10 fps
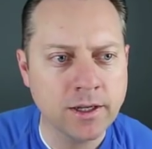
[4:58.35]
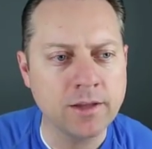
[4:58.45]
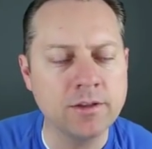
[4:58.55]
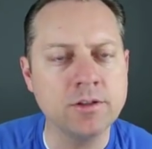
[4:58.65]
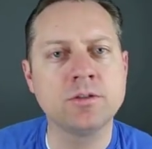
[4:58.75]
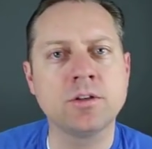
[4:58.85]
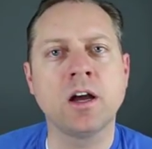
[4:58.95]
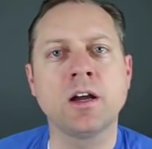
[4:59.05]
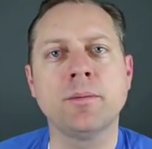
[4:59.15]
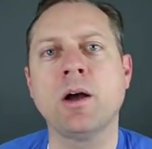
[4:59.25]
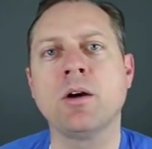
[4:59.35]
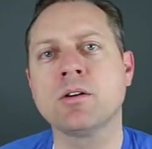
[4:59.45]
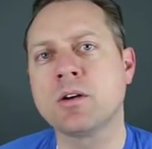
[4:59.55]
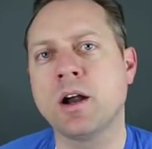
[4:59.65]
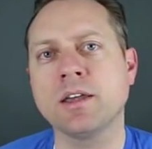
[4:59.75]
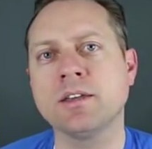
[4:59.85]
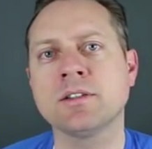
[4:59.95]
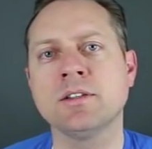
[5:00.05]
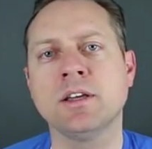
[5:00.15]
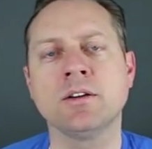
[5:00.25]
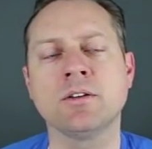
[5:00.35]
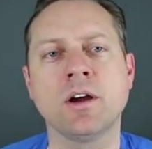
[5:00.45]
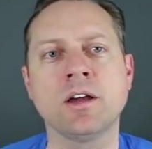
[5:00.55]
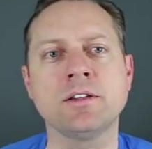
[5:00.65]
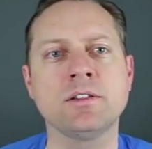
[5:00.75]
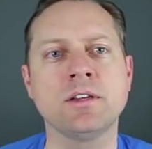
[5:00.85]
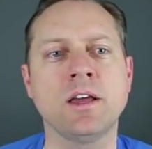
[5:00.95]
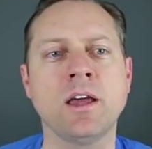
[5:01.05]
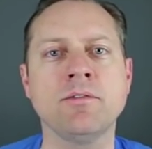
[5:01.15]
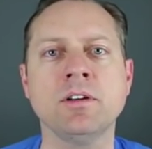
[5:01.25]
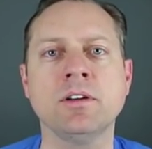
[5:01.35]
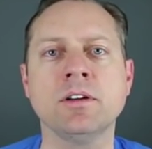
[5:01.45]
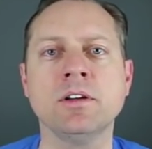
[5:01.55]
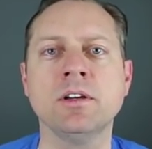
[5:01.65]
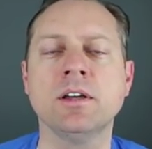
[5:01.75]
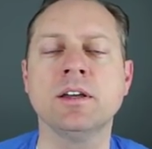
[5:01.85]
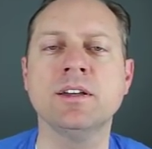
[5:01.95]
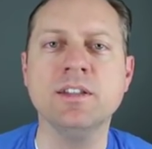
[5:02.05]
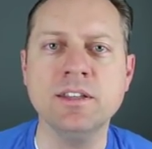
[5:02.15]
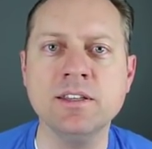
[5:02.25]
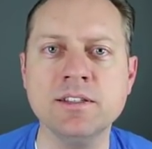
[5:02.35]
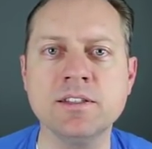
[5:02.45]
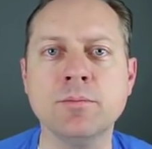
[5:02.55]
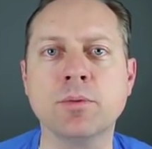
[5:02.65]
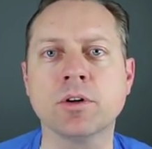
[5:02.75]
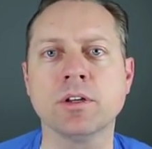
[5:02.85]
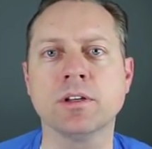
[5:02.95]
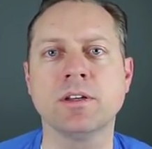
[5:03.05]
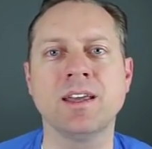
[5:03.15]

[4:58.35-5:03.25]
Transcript: and then you talk about Christ and Christ uh, having a, an easy burden